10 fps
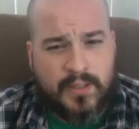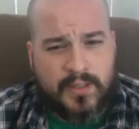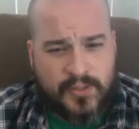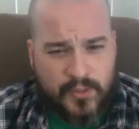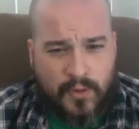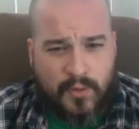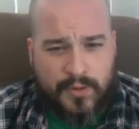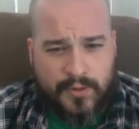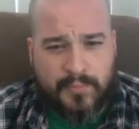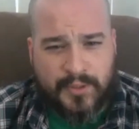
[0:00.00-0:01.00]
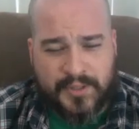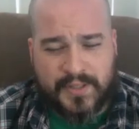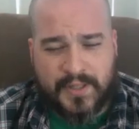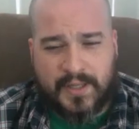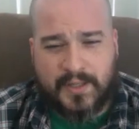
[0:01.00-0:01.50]
store where you can
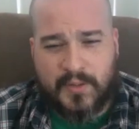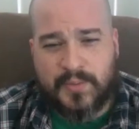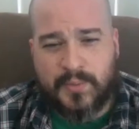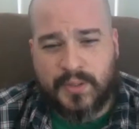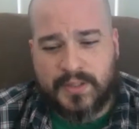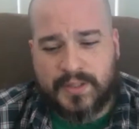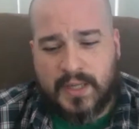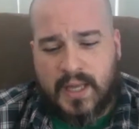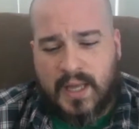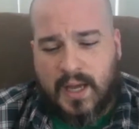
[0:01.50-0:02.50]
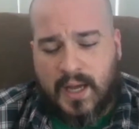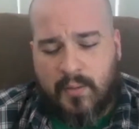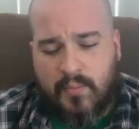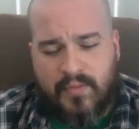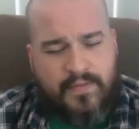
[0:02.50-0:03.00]
purchase used books.
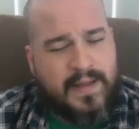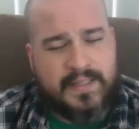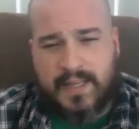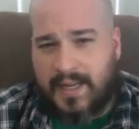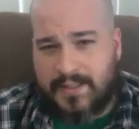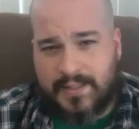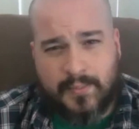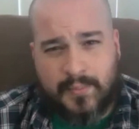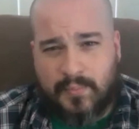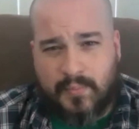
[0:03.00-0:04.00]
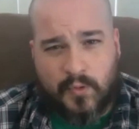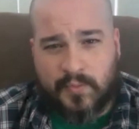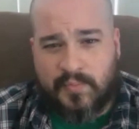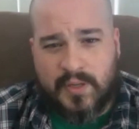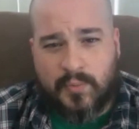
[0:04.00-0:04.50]
Fantastic
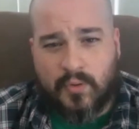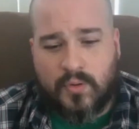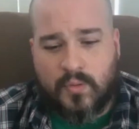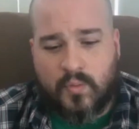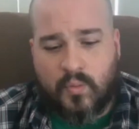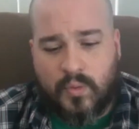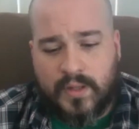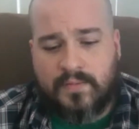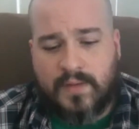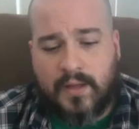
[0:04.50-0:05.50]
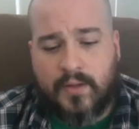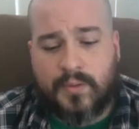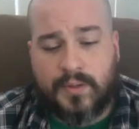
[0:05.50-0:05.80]
group of people who really value what the